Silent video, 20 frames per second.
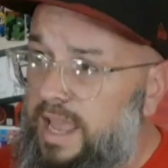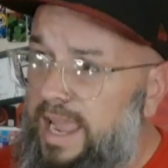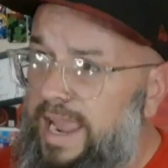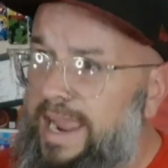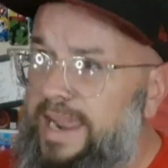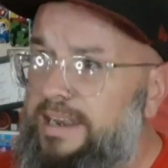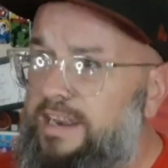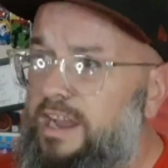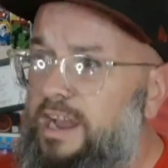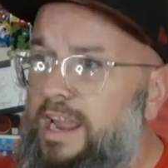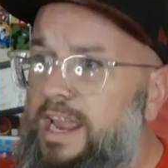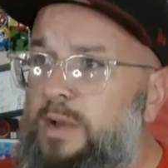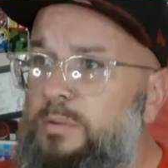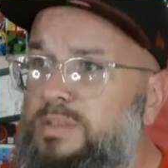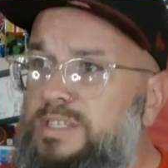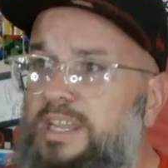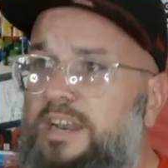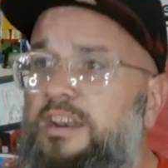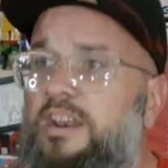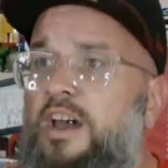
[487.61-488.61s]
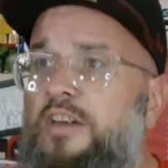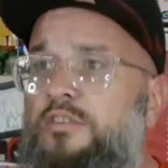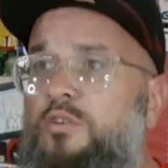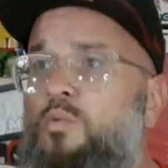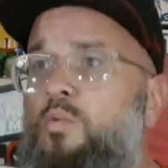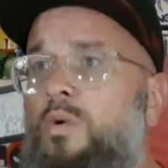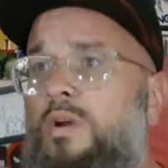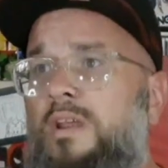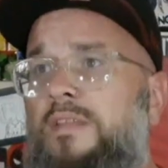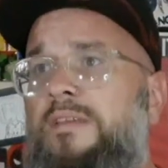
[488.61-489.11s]
And it was another
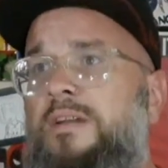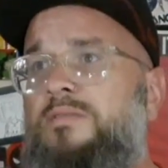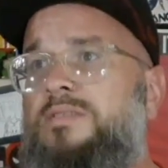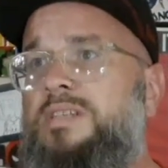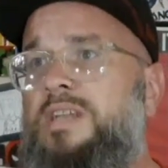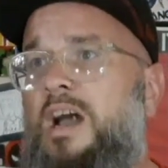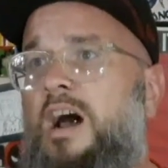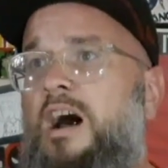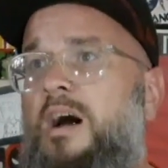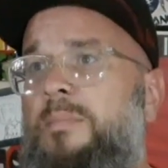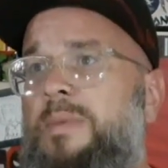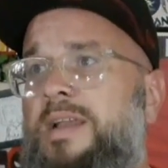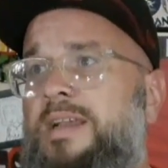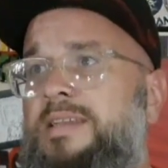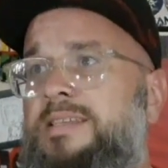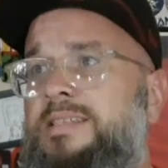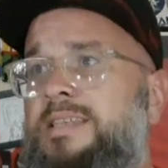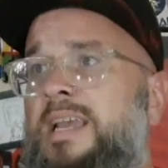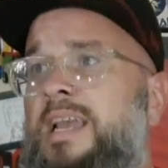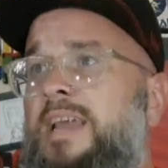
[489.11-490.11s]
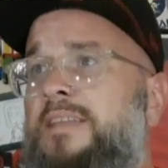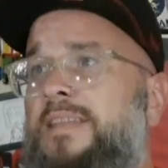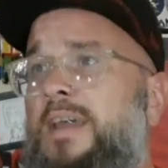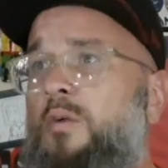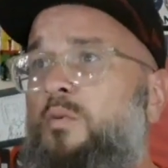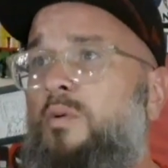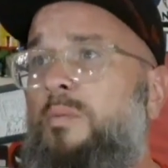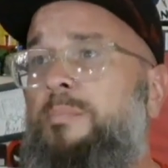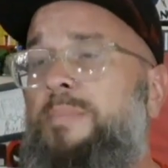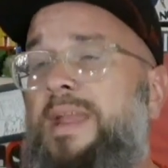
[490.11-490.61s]
one of those comics
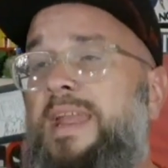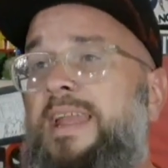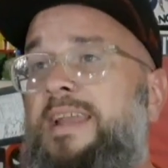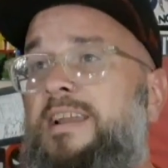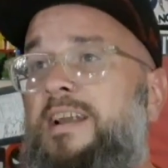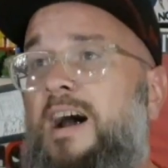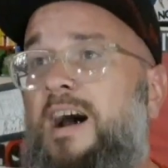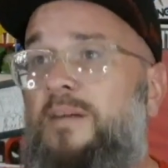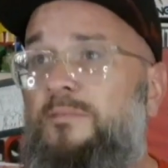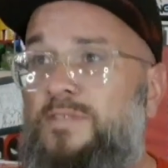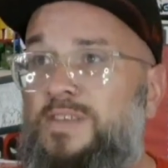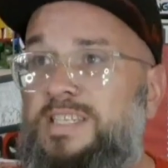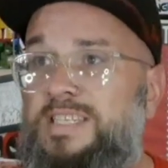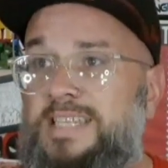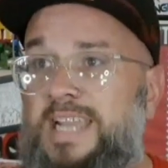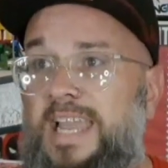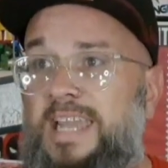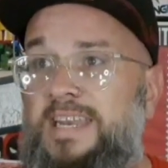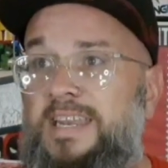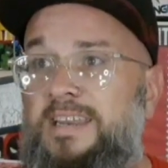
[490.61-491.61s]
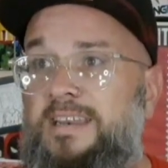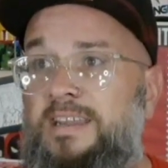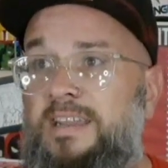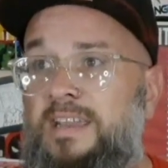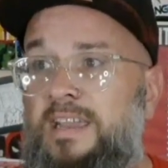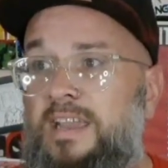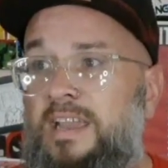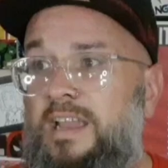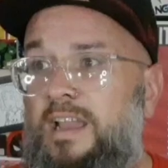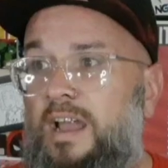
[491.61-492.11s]
that were being confiscated
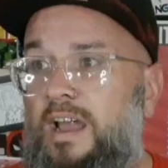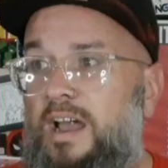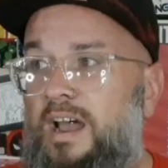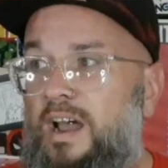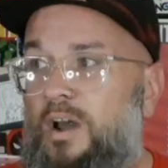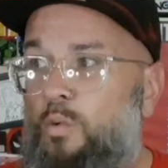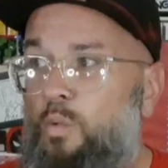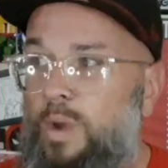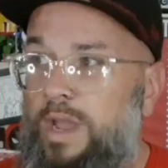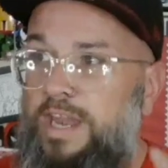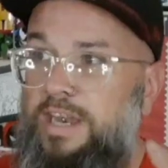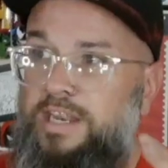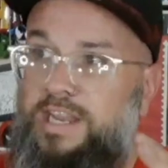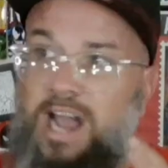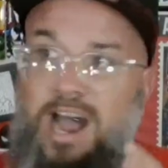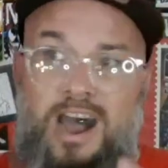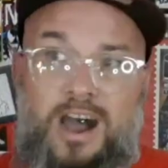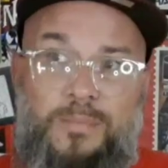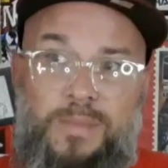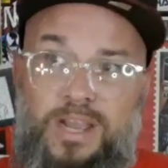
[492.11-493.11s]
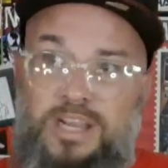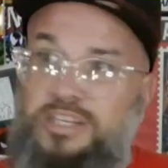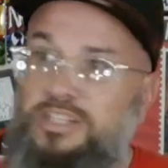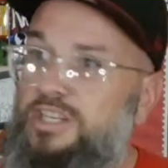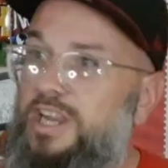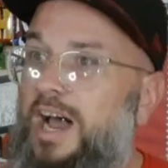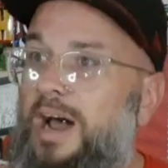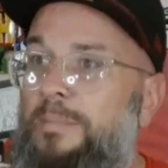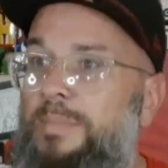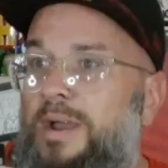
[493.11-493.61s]
when comic
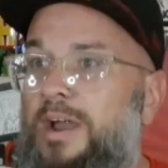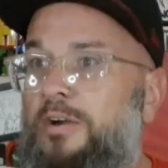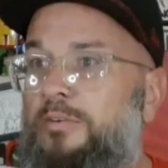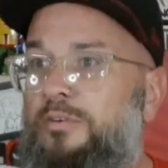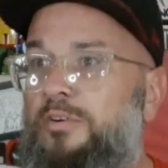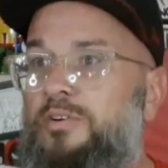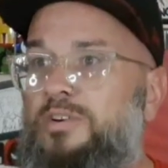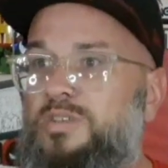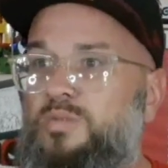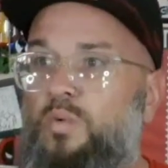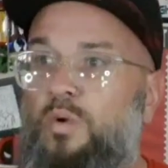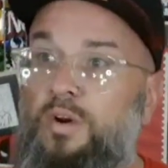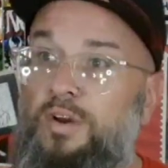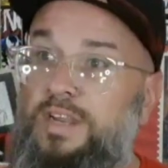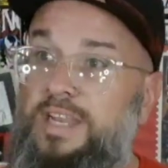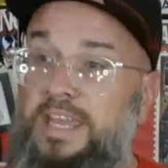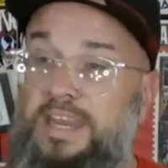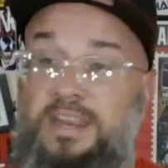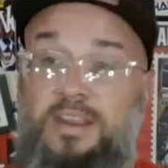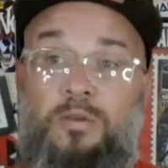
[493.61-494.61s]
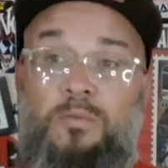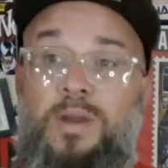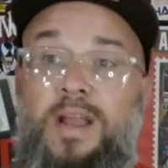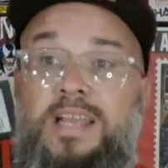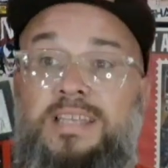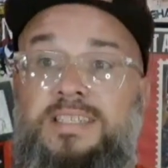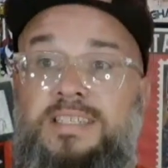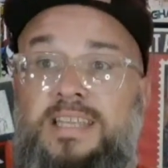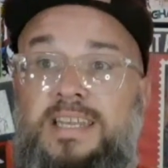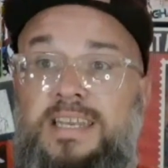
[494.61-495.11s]
shop owners were getting
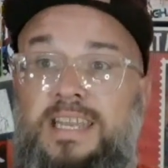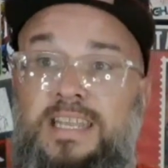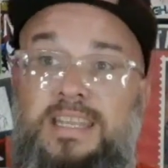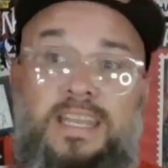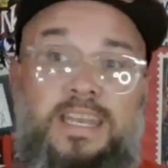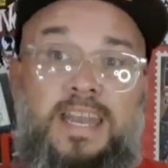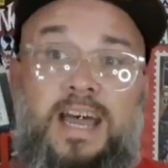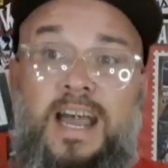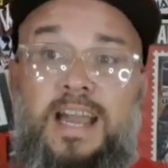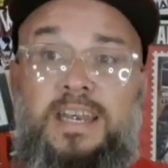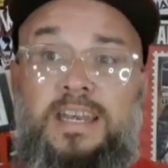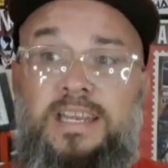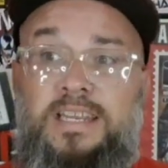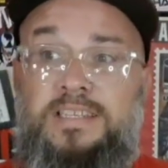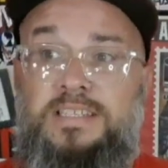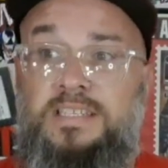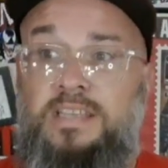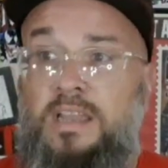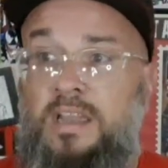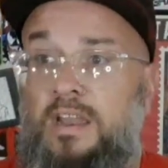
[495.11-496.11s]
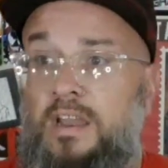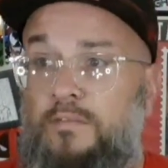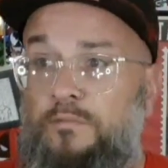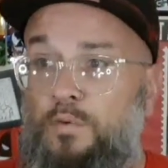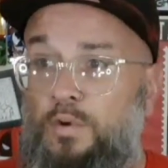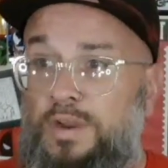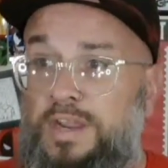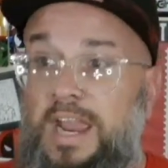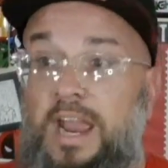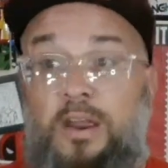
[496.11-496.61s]
arrested in the 90s
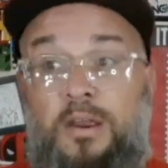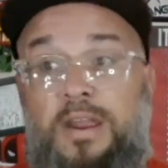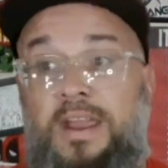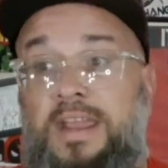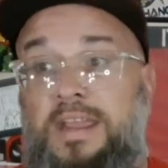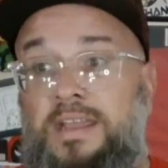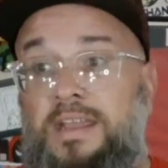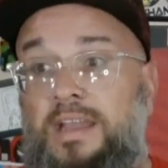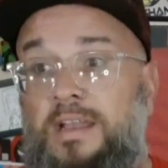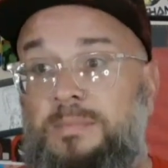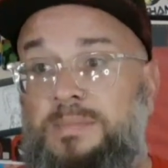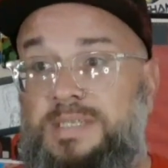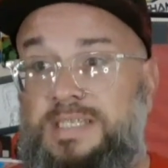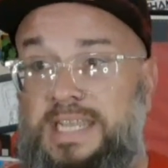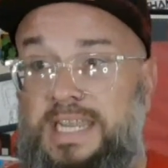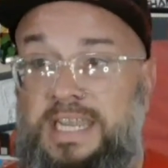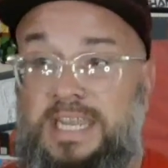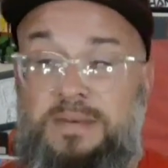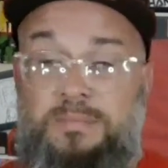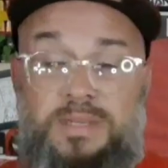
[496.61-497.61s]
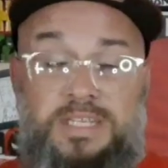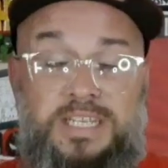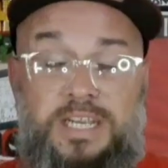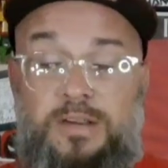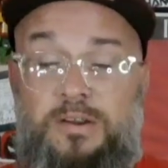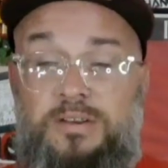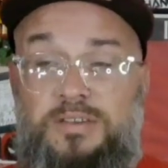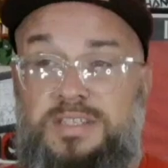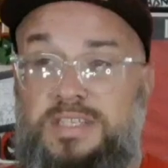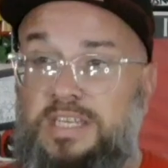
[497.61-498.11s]
for carrying obscene
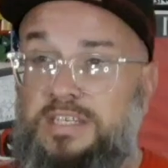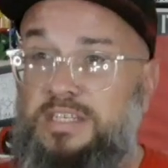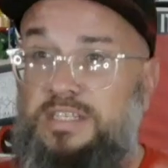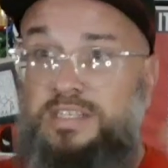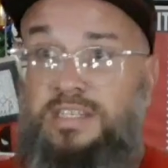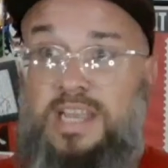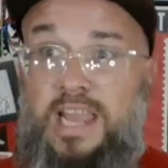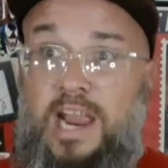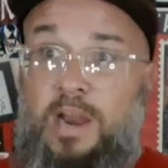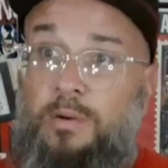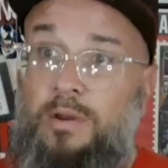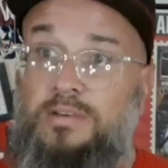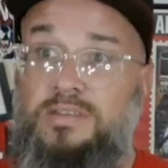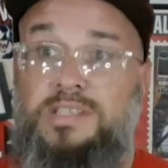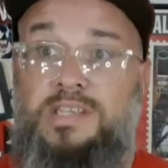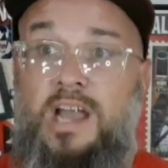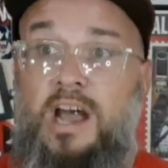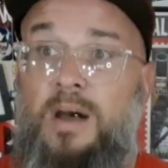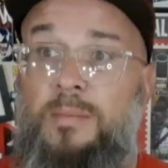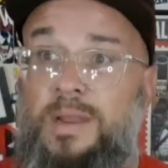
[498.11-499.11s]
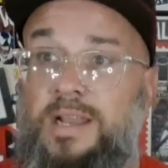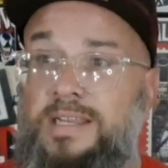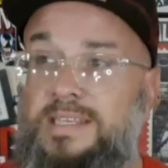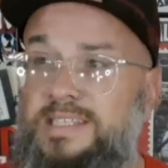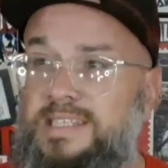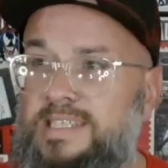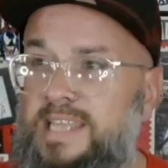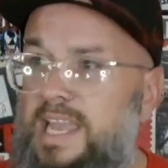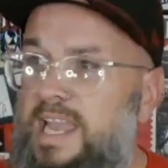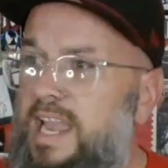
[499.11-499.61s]
materials such as Eros
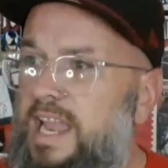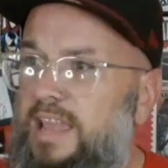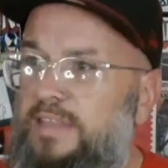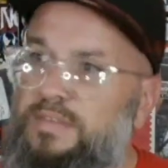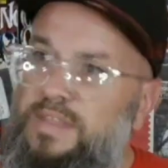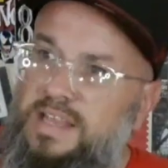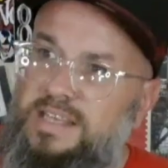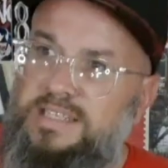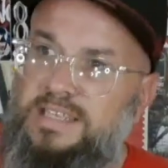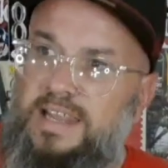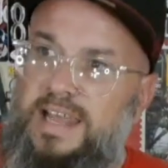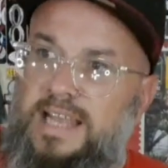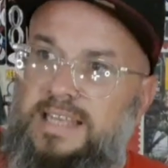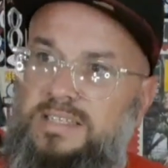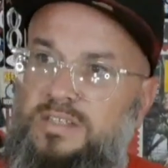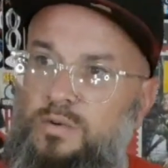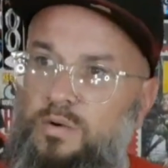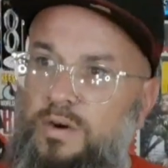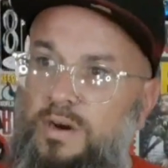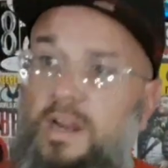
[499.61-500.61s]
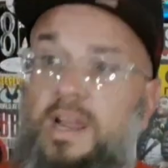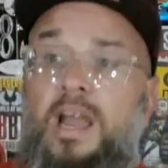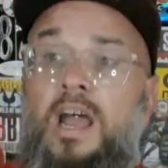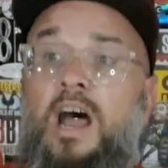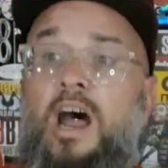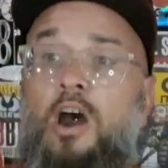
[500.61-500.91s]
comics and things of that sort.